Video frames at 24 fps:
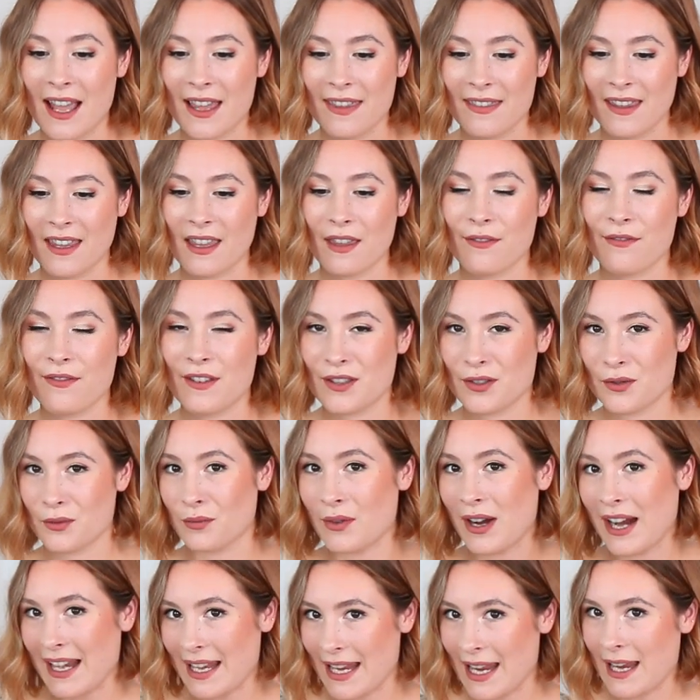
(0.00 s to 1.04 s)
I think it fits
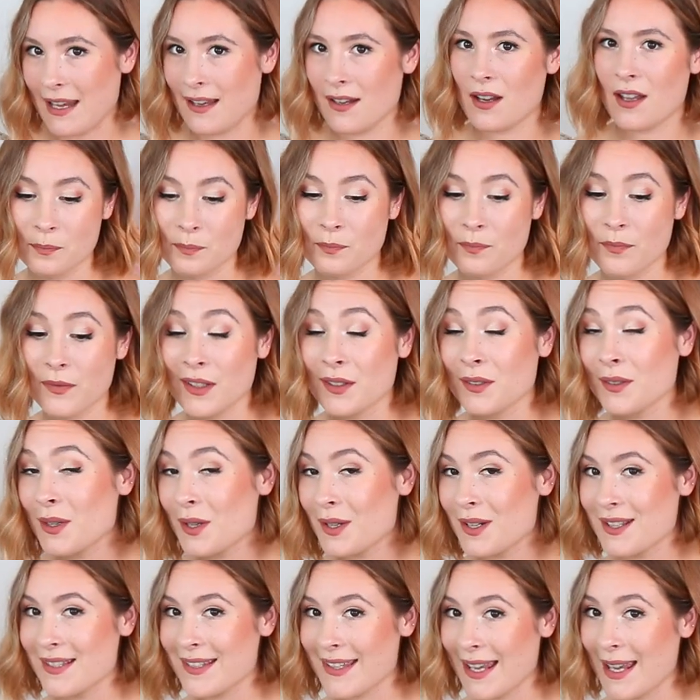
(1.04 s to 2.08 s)
right in. You'll
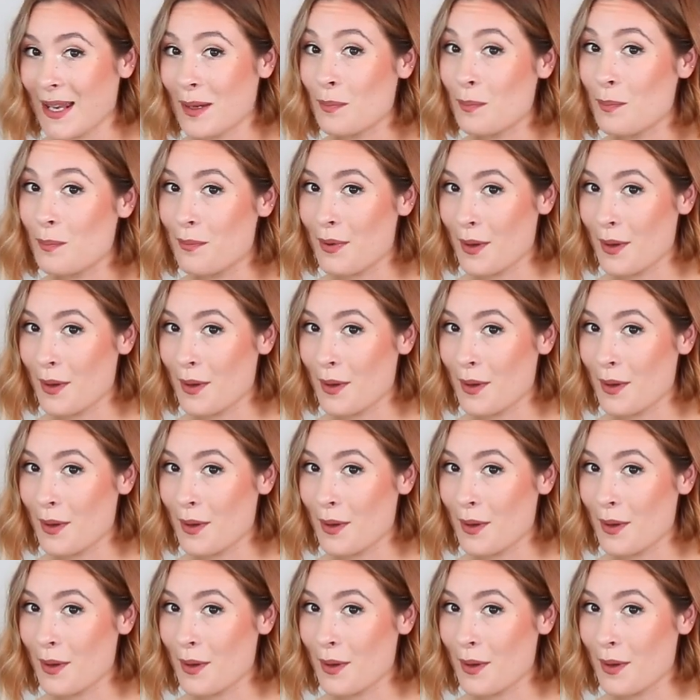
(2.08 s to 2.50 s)
notice in